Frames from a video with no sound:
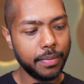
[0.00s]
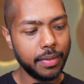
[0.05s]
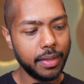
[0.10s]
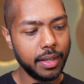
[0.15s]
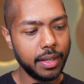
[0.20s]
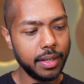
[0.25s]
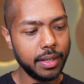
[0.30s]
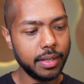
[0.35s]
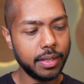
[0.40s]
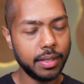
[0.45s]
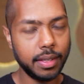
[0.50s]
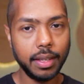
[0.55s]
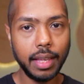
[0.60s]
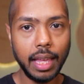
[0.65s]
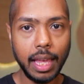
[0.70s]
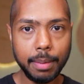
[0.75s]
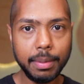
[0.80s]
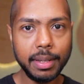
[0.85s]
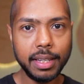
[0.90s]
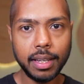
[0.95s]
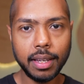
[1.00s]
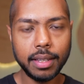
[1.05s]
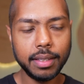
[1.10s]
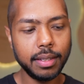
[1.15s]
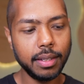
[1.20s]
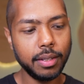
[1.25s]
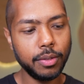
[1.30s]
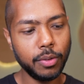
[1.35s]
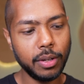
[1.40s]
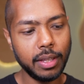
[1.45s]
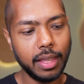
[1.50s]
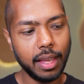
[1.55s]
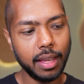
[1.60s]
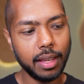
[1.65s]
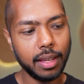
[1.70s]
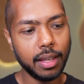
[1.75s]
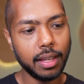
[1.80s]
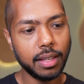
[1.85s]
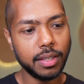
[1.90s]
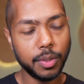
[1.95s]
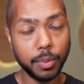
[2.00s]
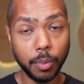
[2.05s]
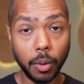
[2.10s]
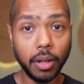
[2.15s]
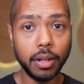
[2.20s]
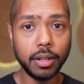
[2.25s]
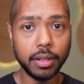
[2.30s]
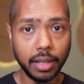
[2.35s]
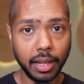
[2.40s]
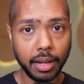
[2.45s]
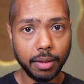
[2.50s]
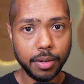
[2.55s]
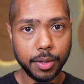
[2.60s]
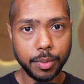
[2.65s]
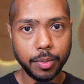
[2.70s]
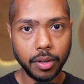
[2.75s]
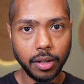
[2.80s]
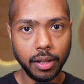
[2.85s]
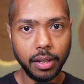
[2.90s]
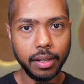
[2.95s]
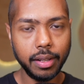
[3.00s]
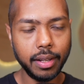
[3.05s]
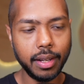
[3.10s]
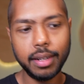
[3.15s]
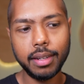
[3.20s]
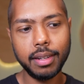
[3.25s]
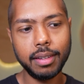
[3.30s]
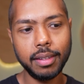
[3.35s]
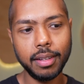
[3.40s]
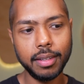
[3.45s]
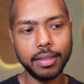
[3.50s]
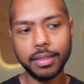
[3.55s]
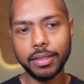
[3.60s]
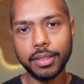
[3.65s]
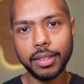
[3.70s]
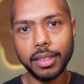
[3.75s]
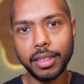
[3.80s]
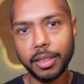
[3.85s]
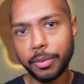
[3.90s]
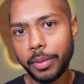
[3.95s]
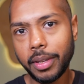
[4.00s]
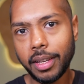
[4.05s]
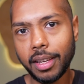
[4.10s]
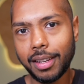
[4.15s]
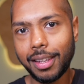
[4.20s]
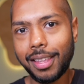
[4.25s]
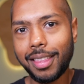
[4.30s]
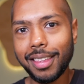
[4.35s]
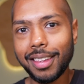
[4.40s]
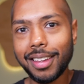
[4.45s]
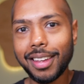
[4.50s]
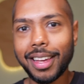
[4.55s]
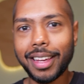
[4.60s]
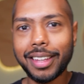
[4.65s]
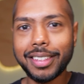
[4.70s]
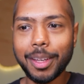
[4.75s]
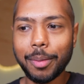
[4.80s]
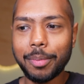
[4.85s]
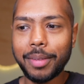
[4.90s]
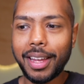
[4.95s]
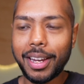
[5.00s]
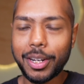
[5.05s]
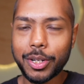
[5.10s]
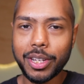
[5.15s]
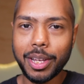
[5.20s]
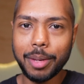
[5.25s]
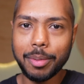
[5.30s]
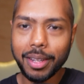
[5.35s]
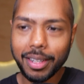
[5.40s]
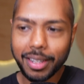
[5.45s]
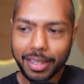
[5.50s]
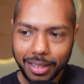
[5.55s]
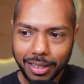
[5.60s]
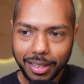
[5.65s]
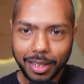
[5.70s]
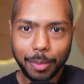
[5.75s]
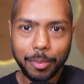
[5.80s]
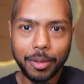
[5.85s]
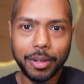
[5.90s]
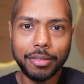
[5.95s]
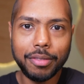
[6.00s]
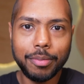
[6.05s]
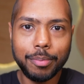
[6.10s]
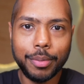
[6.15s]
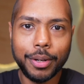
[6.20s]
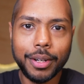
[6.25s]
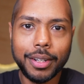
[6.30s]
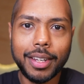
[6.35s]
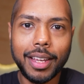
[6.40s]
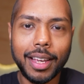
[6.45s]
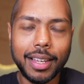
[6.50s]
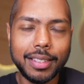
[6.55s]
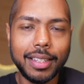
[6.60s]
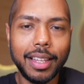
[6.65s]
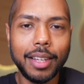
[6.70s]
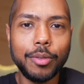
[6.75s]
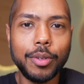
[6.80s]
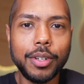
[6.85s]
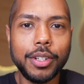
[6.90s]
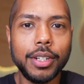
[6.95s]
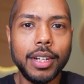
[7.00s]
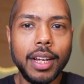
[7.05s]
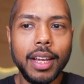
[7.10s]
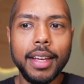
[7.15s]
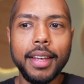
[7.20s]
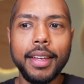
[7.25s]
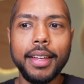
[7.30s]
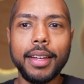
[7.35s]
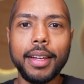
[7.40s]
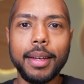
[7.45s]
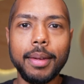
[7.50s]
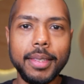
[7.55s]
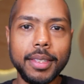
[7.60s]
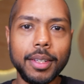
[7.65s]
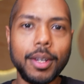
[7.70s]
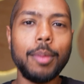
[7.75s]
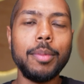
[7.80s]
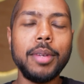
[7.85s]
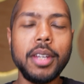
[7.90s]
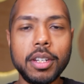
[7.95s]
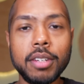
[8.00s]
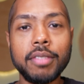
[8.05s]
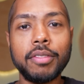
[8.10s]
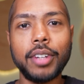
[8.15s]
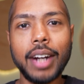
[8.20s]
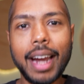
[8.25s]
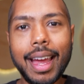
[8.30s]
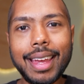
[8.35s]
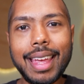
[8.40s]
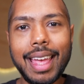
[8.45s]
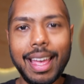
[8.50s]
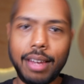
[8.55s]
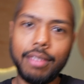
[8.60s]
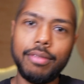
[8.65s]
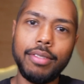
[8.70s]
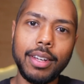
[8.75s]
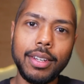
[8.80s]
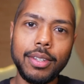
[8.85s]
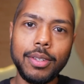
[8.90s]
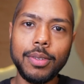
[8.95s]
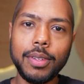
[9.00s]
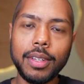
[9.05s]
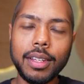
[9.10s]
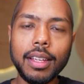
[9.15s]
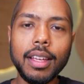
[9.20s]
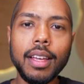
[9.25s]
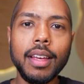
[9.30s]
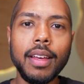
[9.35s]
is A/B tested with a smaller language model that doesn't really speak anything except HTML and a little bit of podcast language. It's a combination of RAG and fine-tuning